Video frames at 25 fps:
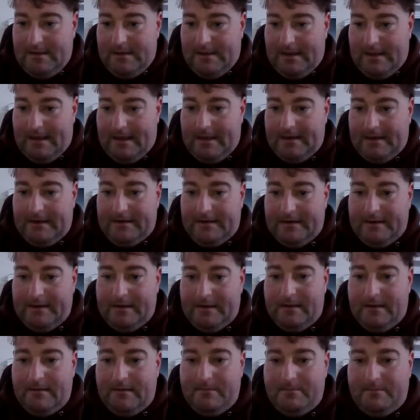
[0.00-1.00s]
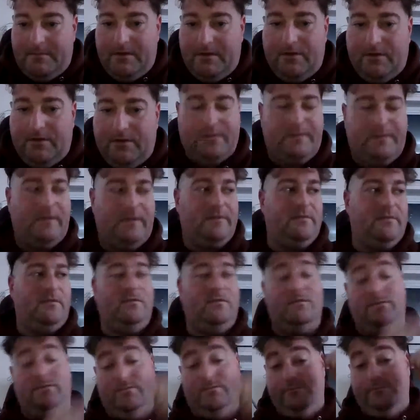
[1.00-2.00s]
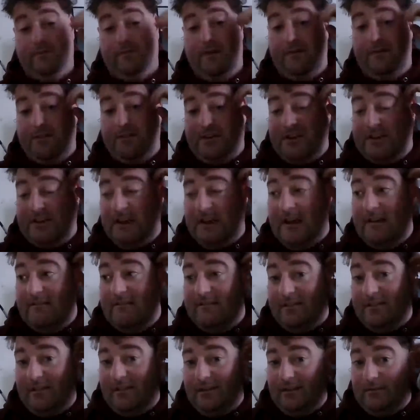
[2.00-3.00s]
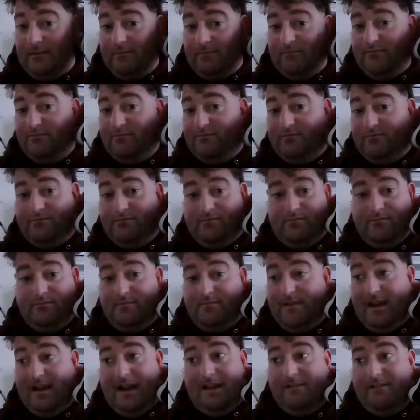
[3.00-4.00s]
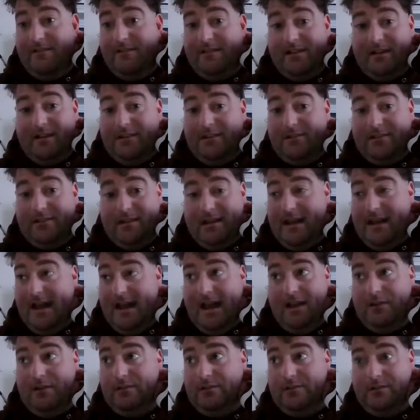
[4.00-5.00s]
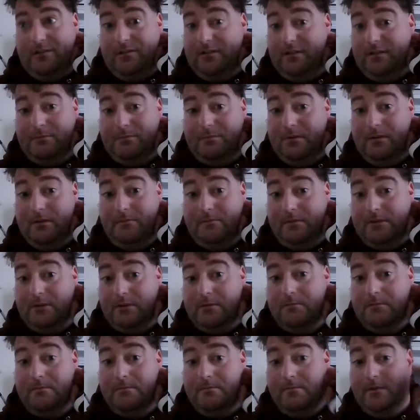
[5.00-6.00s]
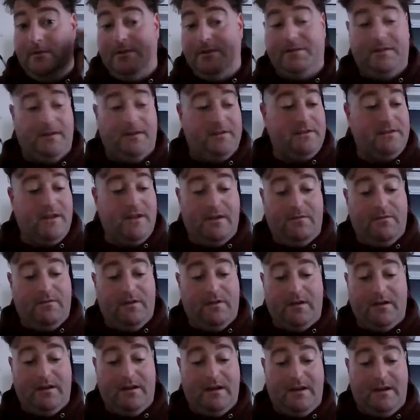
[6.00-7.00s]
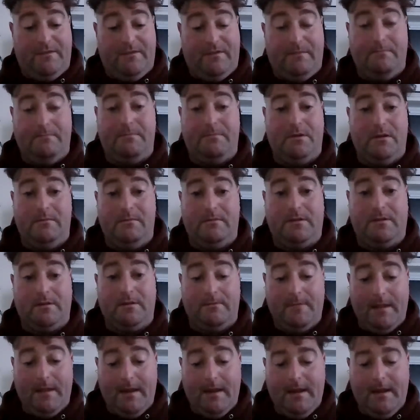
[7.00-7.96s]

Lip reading: And my uncle said, "Oh, where would you go?" I said, "Anyway, that's outside of Birmingham." I said, "I don't want to live in Birmingham.